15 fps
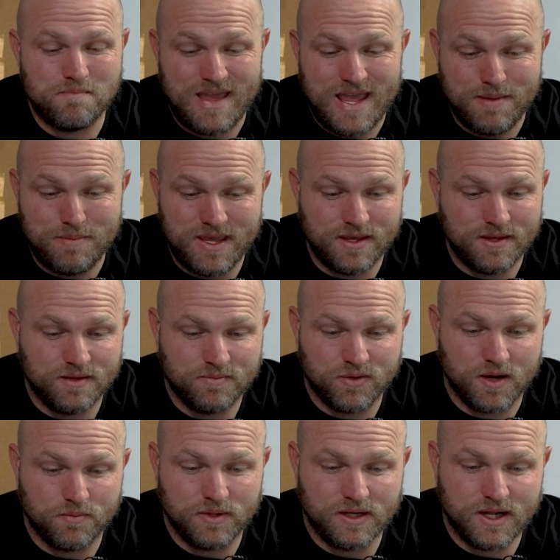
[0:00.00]
Maybe,
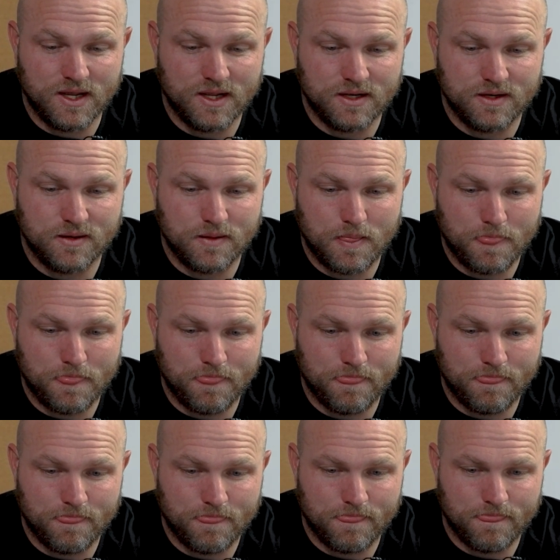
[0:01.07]
probably not.
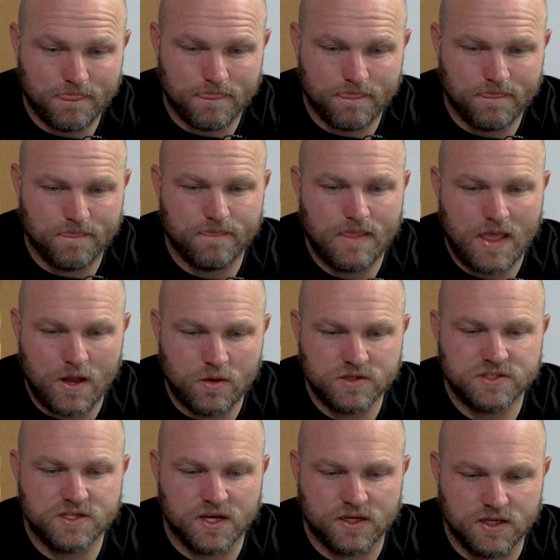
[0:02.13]
Now
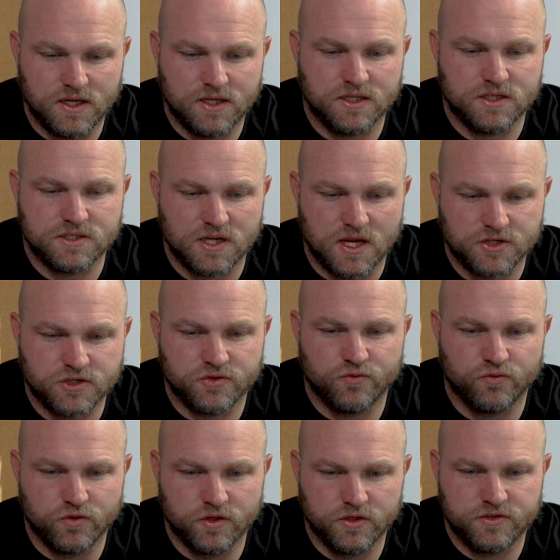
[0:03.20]
his technique in the snatch is
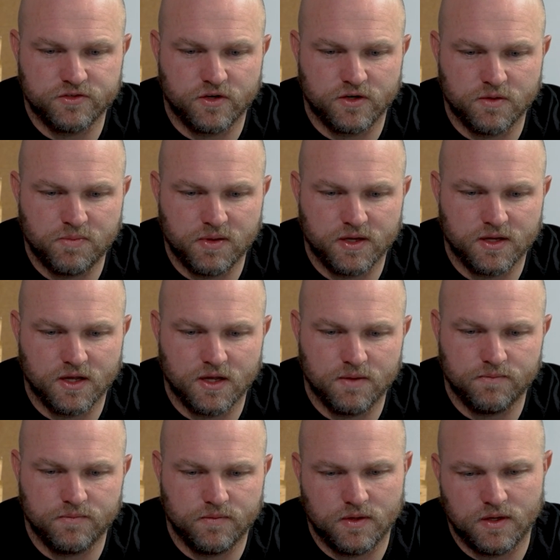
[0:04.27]
really starting to pick
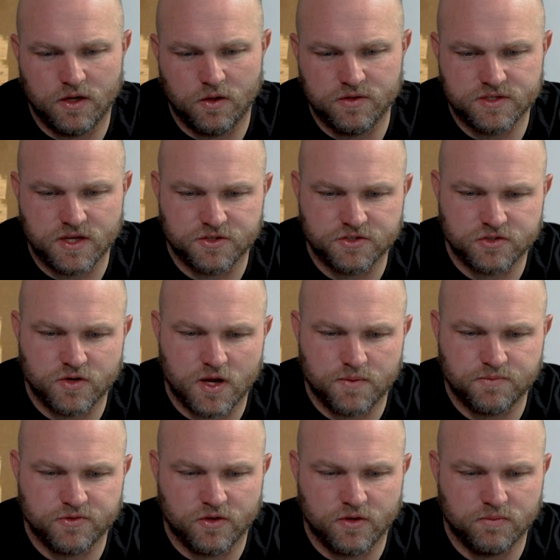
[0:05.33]
up. I know he's got
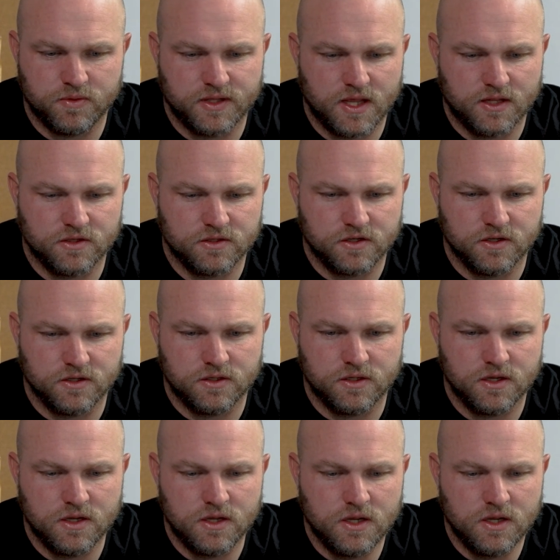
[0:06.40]
straps on, but that looked good.
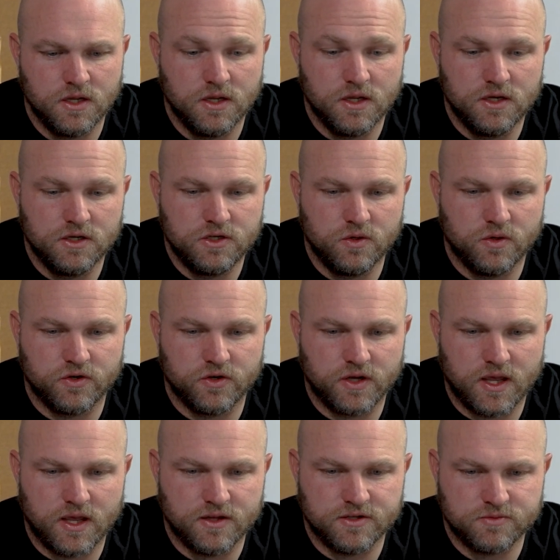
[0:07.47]

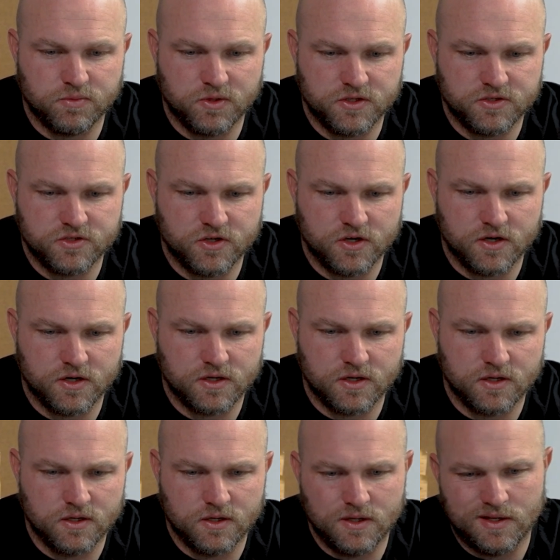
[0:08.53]
200K split jerk,
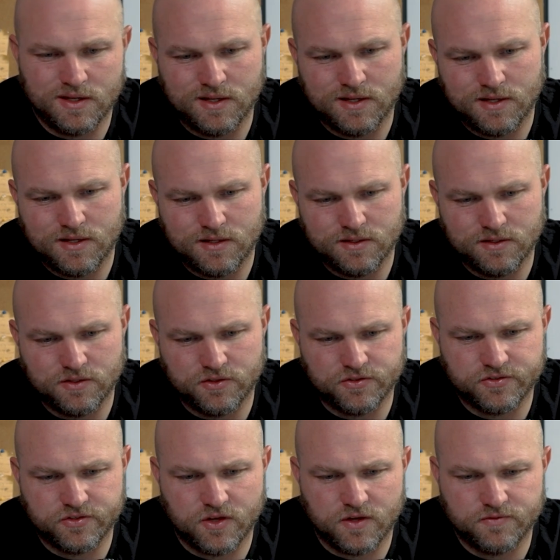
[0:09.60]
a little
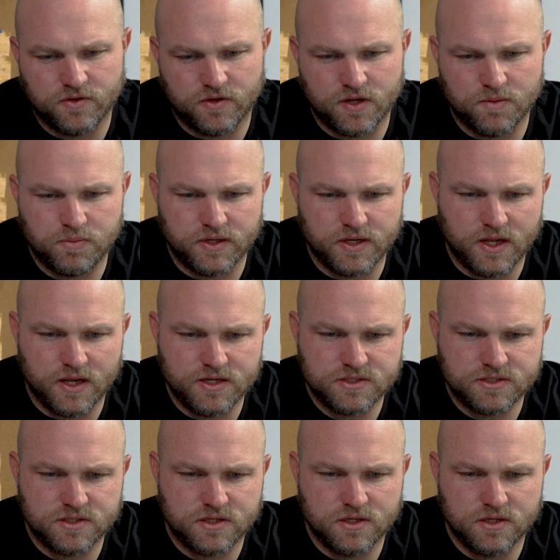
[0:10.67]
soft on it, but nice.